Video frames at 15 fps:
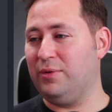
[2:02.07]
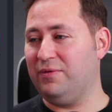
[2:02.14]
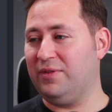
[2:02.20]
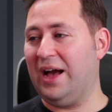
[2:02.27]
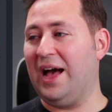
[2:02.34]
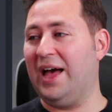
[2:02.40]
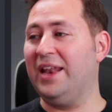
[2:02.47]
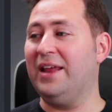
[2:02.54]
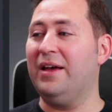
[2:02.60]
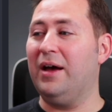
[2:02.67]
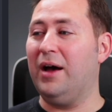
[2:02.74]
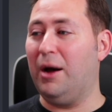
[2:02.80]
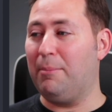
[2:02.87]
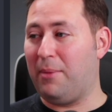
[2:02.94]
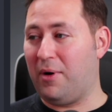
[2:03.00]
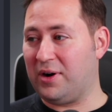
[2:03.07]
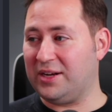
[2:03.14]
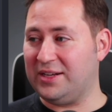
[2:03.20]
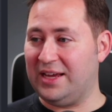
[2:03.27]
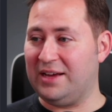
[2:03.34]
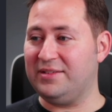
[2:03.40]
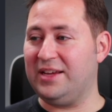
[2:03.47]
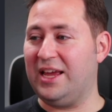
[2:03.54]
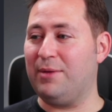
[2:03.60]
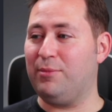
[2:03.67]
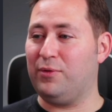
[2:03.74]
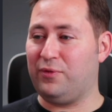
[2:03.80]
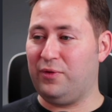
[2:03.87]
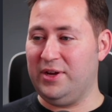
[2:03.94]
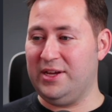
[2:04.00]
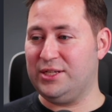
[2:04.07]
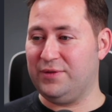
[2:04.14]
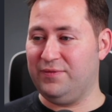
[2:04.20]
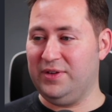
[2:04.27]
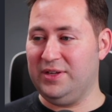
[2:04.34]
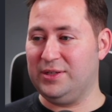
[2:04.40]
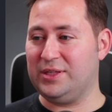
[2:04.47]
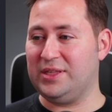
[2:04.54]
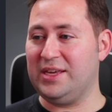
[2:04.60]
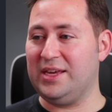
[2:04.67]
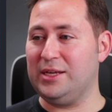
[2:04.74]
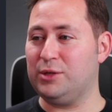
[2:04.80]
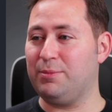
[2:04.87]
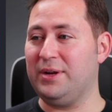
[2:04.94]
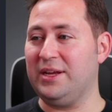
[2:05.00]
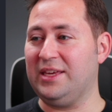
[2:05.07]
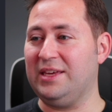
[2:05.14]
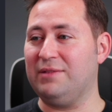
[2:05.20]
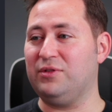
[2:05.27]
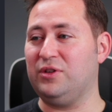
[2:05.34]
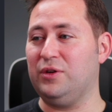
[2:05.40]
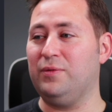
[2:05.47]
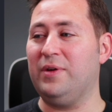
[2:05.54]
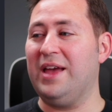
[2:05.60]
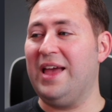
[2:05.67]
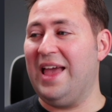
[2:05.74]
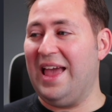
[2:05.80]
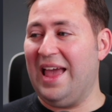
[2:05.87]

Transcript: we've got a markdown table for each of these things, but it gives you